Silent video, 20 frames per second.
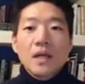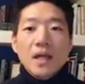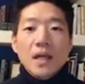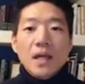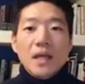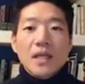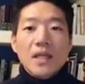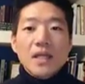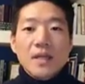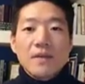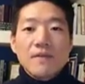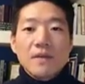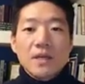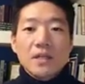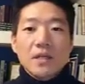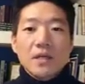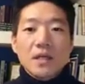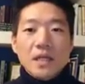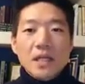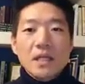and giving
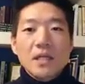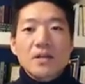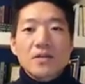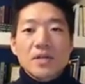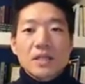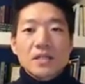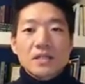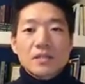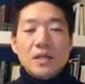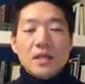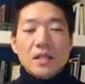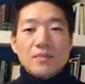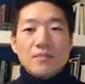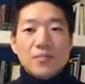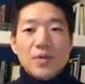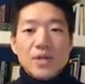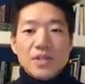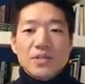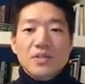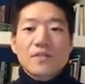the
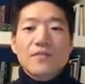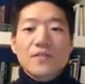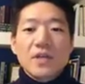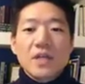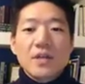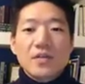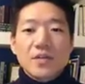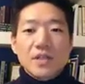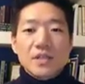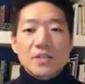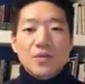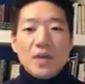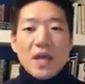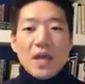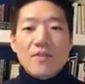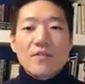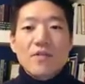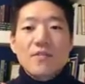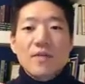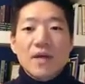impression of increase to
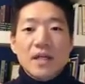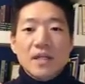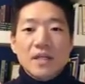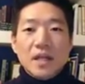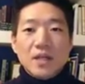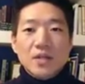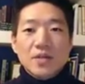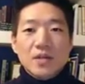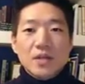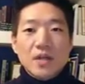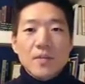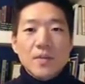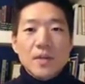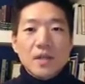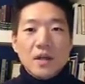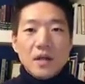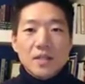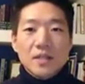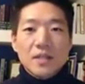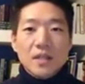everybody that you come in
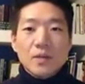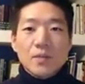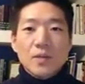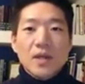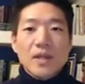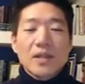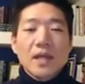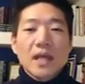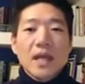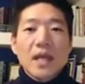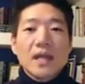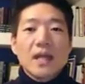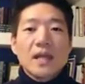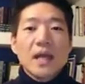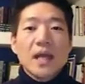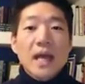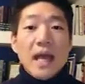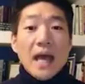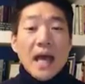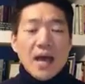contact with, and
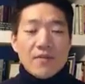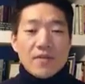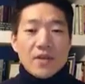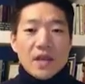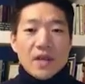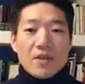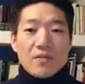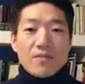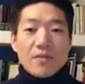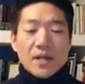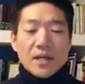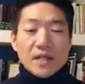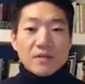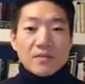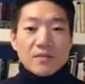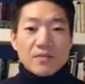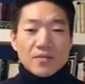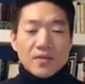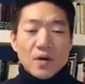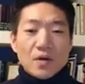having everybody
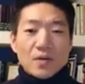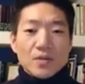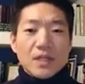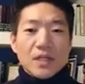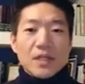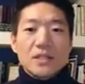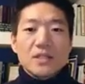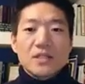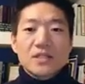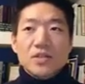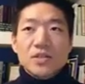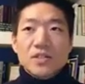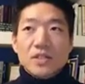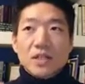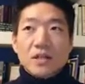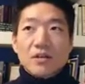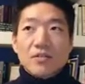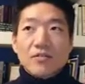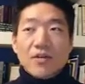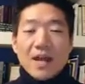enrolled in such
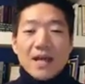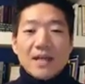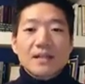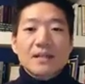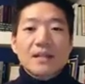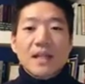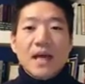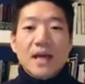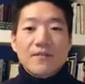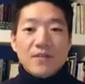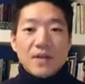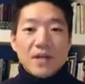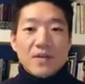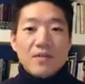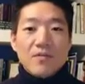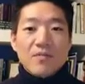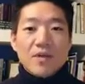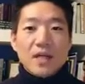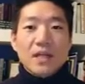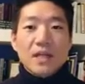a grand life and
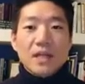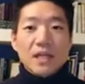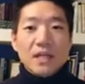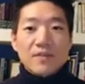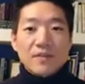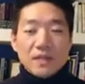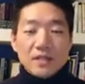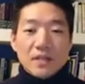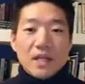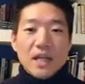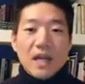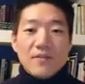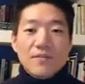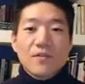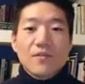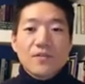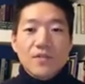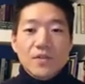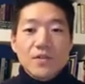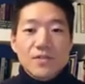everybody living the life
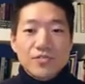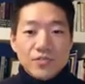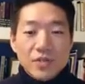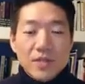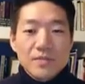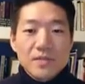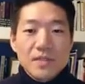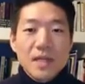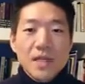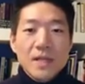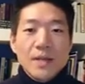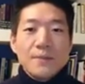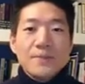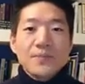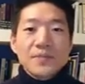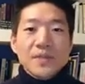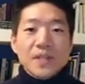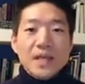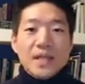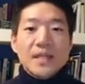of their dreams.
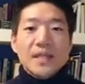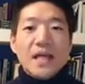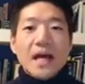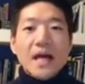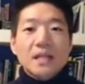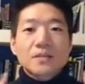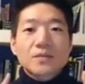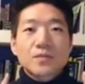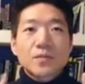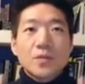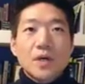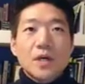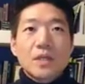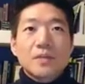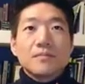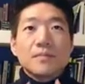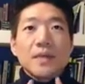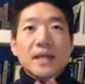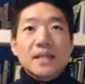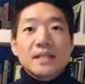And that's
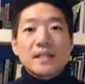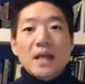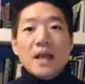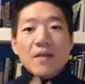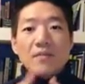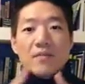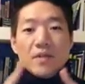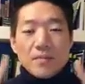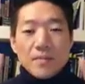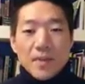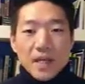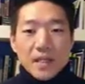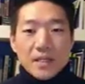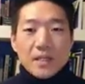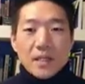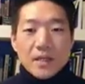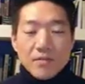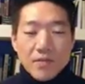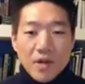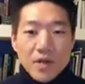what makes
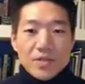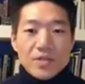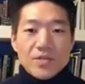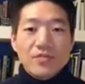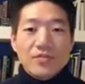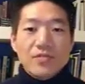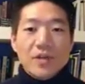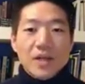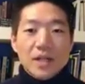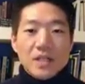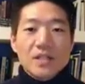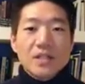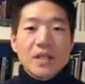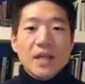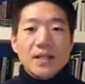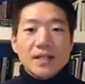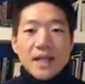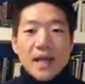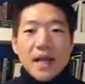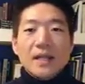everybody around you rich,
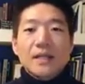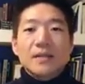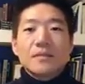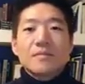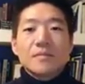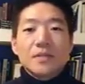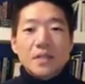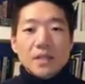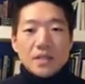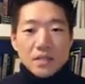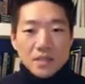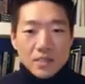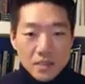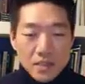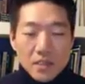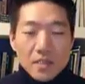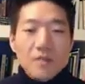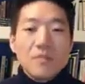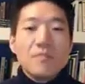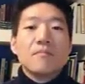and that in
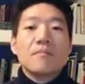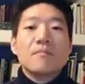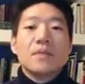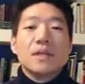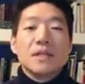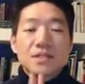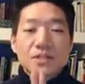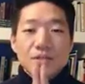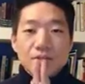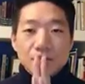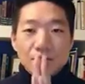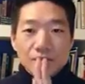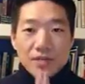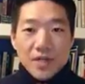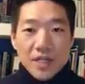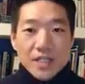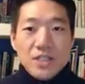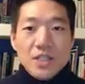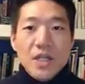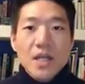turn makes you
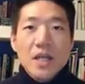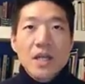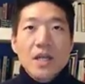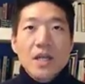rich